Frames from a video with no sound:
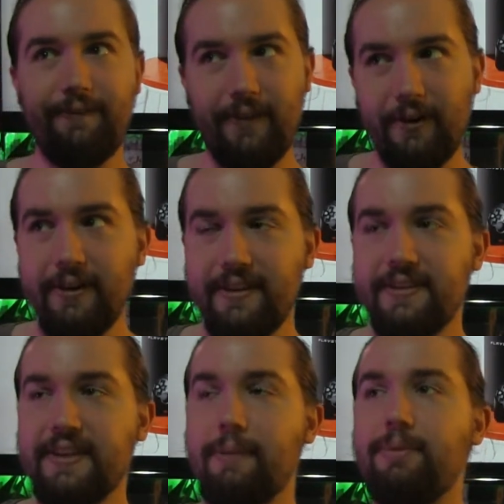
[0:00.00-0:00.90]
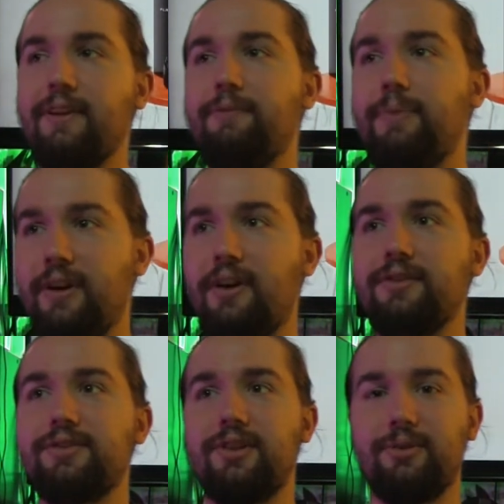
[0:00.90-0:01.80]
very deceptive, but
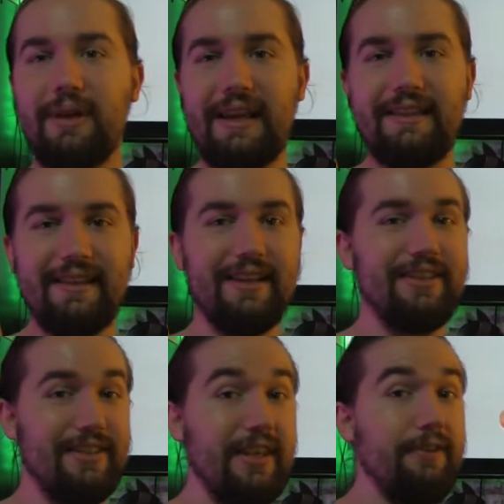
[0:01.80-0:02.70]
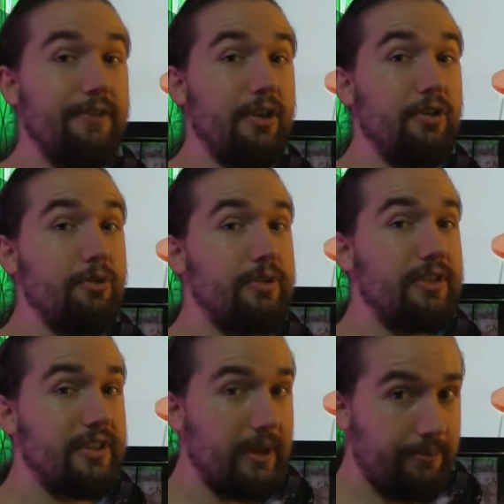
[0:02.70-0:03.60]
also it does give you
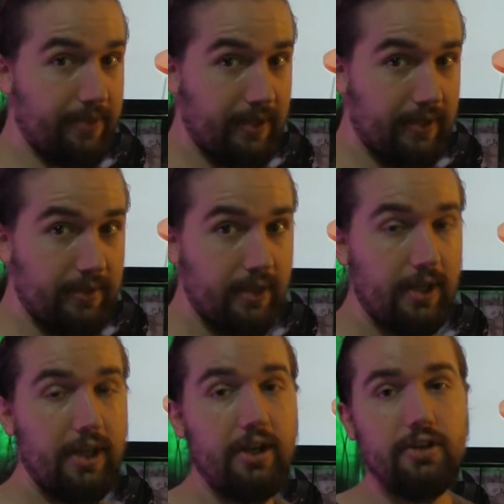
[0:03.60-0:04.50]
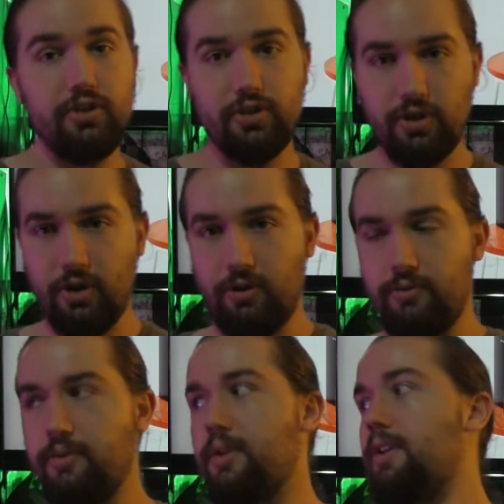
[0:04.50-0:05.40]
something.
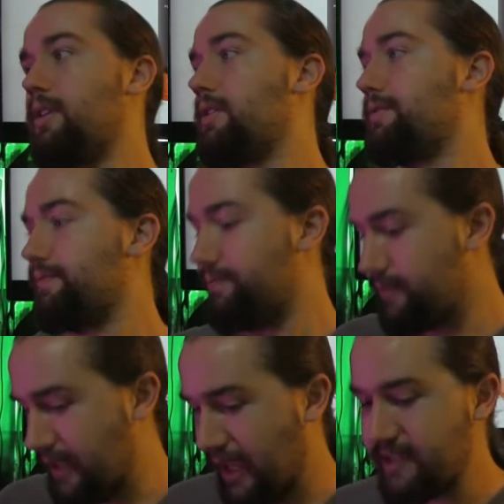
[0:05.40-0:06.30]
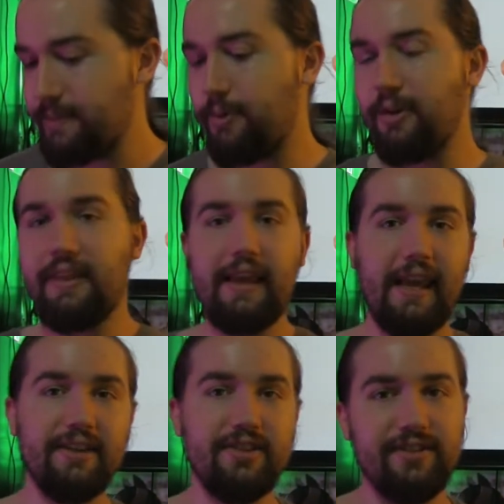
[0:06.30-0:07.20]
So, case in point, they
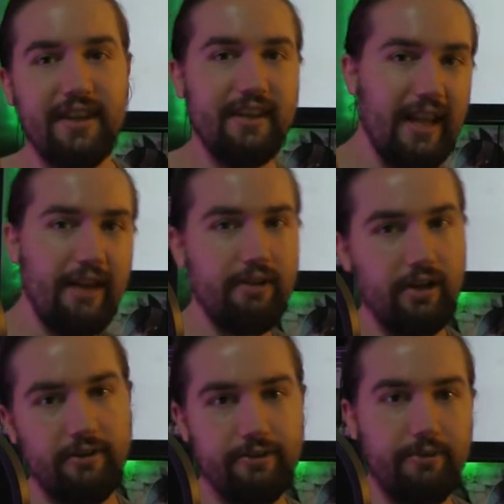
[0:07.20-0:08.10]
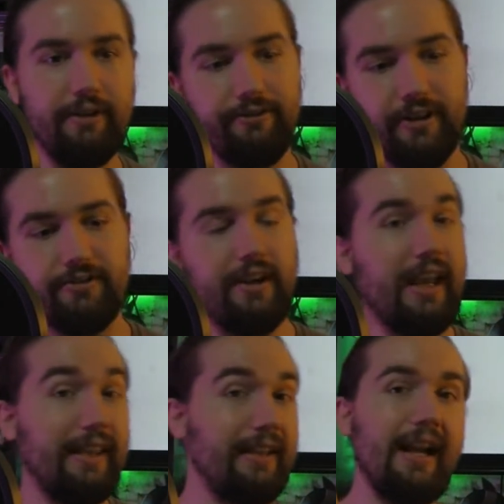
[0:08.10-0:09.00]
can't just say they have a 120 refresh
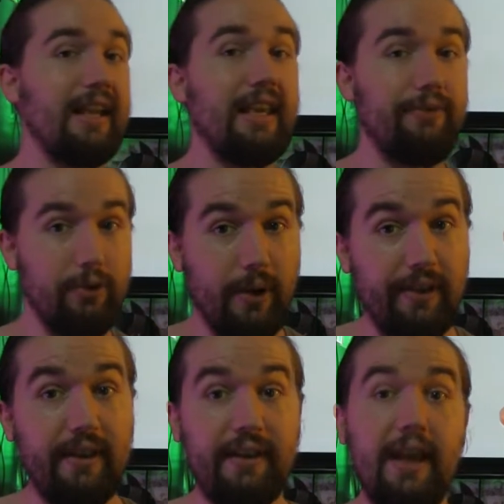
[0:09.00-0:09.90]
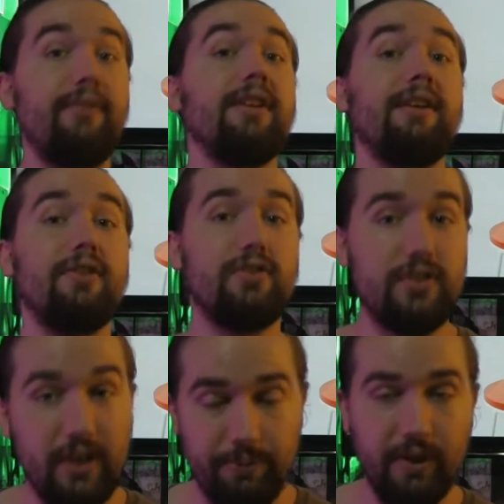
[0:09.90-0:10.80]
rate and then not give you anything. They have to give you
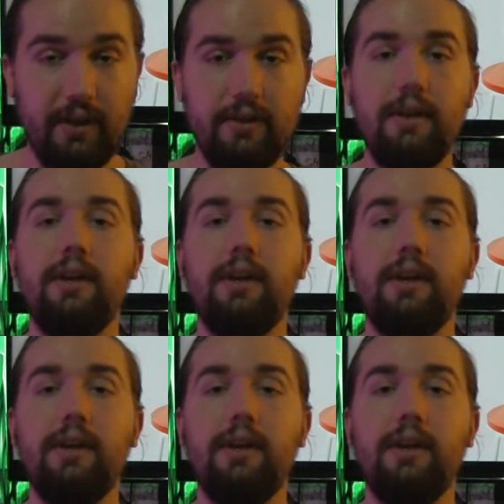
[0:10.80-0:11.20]
something.